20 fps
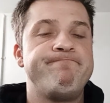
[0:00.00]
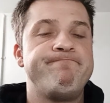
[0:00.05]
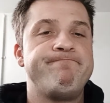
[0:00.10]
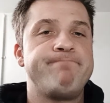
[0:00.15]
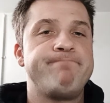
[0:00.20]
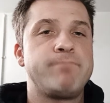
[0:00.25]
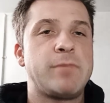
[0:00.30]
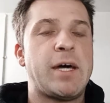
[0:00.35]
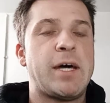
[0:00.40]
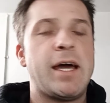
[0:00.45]

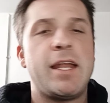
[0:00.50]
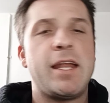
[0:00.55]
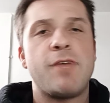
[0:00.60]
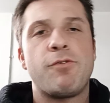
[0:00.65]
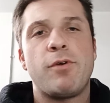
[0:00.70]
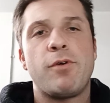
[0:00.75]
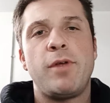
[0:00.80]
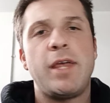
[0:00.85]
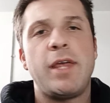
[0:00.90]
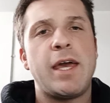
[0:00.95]
I never
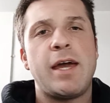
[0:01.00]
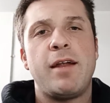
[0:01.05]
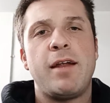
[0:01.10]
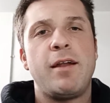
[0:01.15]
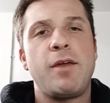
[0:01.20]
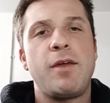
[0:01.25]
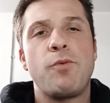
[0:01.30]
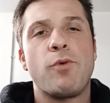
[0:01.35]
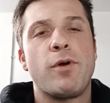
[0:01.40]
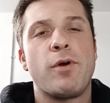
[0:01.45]
really had any
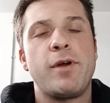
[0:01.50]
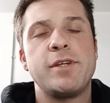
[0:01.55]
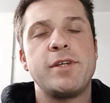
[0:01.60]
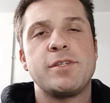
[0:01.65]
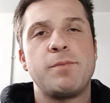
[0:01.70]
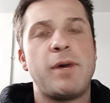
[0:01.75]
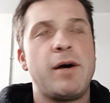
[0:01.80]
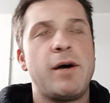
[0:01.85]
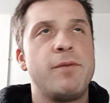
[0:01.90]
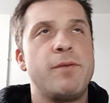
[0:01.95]
worries
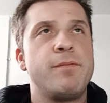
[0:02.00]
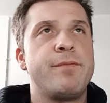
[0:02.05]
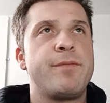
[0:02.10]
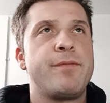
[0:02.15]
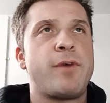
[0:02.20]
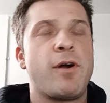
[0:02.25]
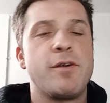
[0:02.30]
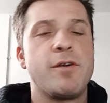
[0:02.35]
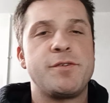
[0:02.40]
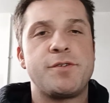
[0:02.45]
about
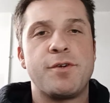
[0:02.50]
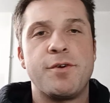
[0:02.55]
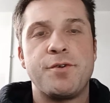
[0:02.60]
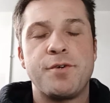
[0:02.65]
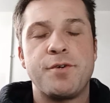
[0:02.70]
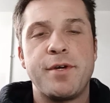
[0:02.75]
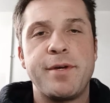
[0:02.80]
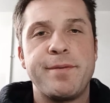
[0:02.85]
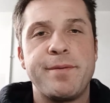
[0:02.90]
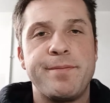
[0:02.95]
heart
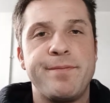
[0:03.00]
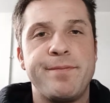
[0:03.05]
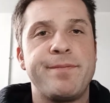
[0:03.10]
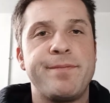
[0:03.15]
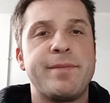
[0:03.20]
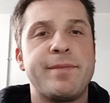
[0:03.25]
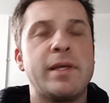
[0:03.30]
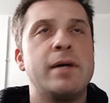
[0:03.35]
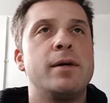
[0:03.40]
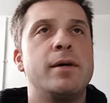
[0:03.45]
surgery.
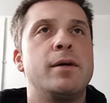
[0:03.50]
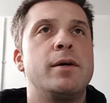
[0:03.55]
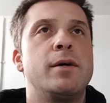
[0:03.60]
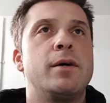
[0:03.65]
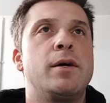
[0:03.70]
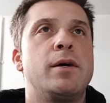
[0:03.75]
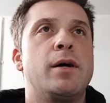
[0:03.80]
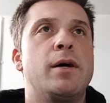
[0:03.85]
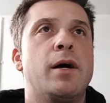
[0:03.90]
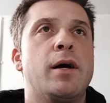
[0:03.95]

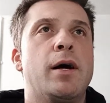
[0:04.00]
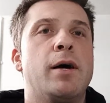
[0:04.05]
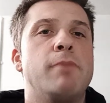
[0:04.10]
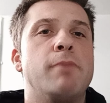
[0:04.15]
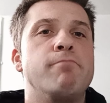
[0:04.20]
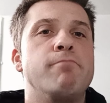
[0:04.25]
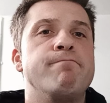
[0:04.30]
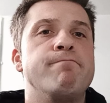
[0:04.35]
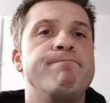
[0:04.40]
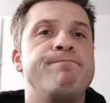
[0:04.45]

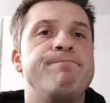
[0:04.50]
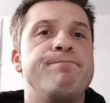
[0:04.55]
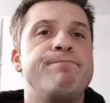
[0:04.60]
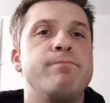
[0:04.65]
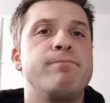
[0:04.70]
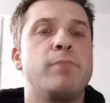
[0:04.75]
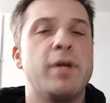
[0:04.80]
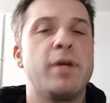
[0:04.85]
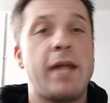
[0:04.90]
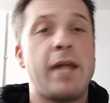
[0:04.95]

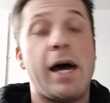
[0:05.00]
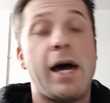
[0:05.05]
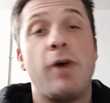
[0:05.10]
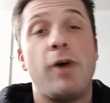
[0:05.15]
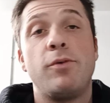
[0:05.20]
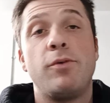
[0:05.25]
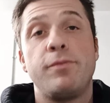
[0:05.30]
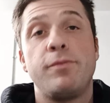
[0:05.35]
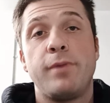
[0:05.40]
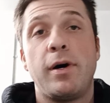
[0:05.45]
But
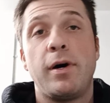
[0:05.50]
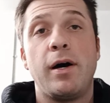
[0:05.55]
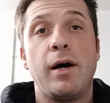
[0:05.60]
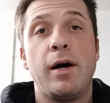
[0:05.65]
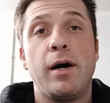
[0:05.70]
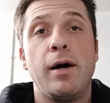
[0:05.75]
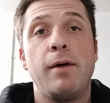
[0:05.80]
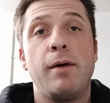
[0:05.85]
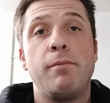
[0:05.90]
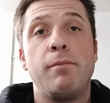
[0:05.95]
now,
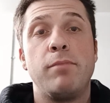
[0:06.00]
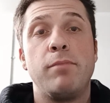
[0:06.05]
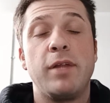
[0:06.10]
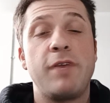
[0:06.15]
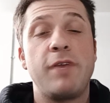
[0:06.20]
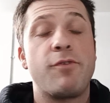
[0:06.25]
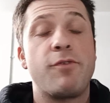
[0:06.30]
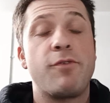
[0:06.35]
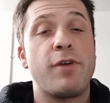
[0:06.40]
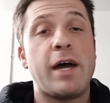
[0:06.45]
believe it
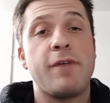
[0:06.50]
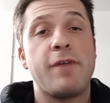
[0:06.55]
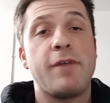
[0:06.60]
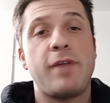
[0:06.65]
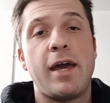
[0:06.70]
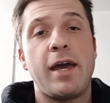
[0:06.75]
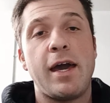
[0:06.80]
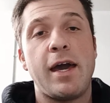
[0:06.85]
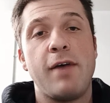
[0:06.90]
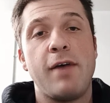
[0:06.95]
or not, they
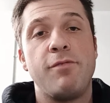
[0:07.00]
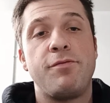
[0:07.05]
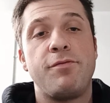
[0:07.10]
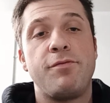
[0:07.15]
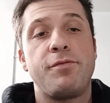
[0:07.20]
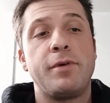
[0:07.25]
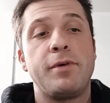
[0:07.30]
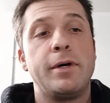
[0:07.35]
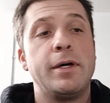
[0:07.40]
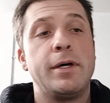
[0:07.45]

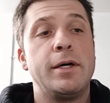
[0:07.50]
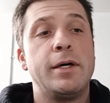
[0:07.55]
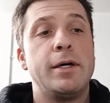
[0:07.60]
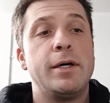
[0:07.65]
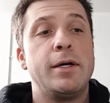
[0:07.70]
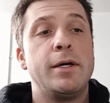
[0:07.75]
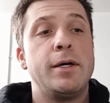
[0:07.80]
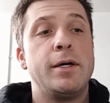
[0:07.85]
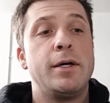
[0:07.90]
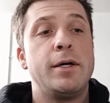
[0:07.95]

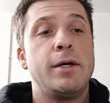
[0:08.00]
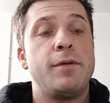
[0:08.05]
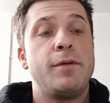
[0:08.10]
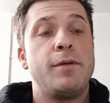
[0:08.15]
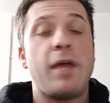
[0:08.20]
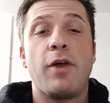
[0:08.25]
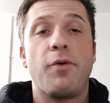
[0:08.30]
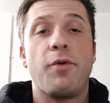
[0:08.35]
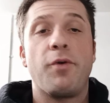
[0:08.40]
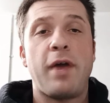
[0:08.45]

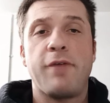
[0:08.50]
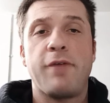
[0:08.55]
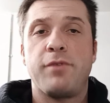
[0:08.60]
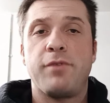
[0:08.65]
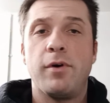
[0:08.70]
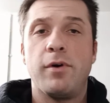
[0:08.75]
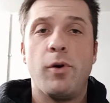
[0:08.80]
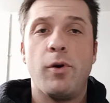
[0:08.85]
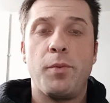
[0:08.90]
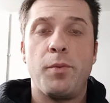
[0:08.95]
don't have to
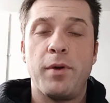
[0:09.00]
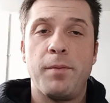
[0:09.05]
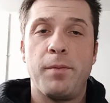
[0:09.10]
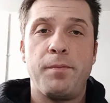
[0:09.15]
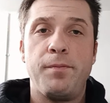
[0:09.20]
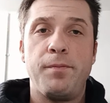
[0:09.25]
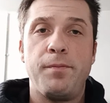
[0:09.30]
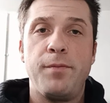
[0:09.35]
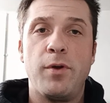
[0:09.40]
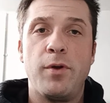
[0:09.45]
open up
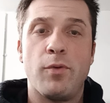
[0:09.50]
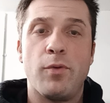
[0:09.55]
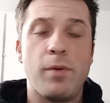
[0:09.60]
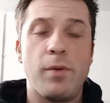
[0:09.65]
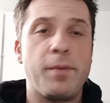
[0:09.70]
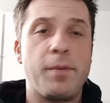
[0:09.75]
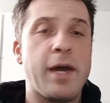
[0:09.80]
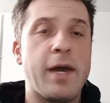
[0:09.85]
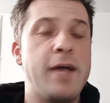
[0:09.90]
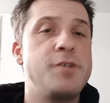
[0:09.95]
your rib
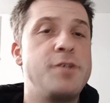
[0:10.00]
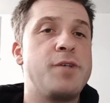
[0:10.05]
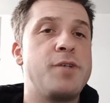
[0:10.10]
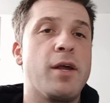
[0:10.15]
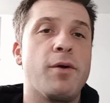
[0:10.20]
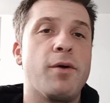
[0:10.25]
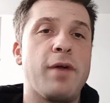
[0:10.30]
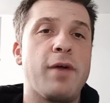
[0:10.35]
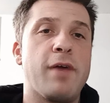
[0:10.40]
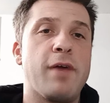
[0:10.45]
cage. They
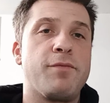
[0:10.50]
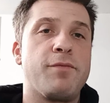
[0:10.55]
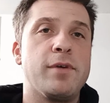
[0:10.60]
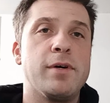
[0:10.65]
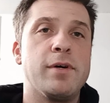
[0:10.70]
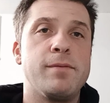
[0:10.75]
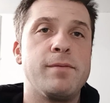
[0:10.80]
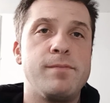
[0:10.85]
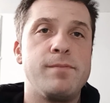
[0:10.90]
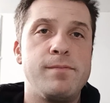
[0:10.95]
don't have to
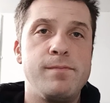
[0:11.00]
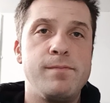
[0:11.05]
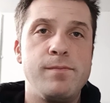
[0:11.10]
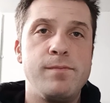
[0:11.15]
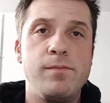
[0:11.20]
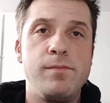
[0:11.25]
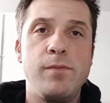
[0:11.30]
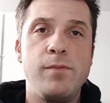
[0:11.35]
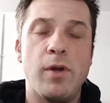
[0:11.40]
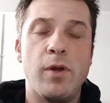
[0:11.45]

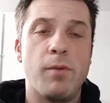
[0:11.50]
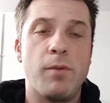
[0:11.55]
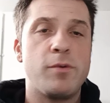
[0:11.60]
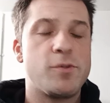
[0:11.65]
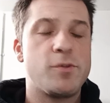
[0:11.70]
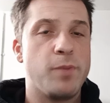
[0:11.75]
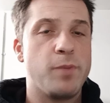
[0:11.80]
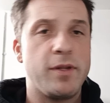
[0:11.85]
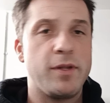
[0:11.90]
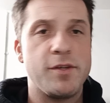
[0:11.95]

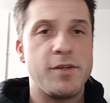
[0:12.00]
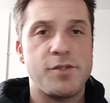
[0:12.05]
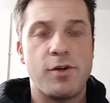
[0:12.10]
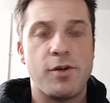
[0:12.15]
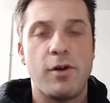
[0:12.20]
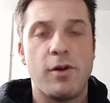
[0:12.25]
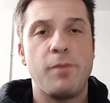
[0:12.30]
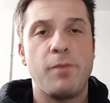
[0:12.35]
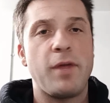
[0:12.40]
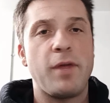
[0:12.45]
split the
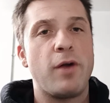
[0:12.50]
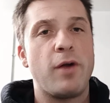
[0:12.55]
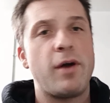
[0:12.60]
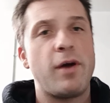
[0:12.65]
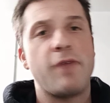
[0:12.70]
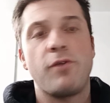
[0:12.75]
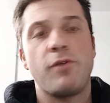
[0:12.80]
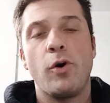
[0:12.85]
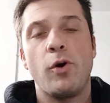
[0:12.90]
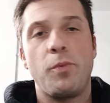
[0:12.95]
sternum. They don't have to
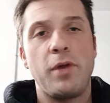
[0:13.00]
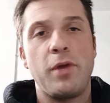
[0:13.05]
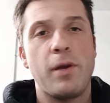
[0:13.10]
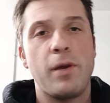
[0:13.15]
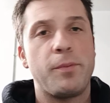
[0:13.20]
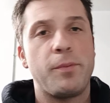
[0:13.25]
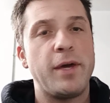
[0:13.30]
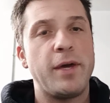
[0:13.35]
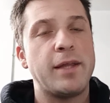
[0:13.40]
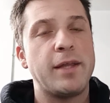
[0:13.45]
open you up
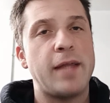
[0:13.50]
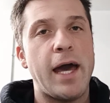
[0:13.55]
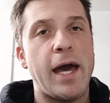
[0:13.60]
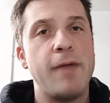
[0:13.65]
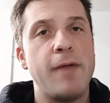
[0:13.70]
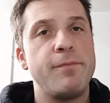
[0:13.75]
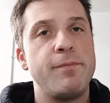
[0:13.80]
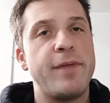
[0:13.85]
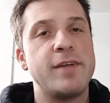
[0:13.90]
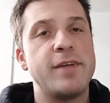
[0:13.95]
like that.
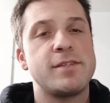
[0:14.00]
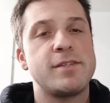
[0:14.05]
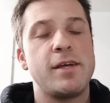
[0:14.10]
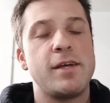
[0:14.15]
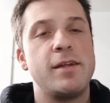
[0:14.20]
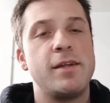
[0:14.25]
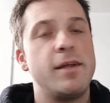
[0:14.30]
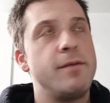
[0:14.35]
They said that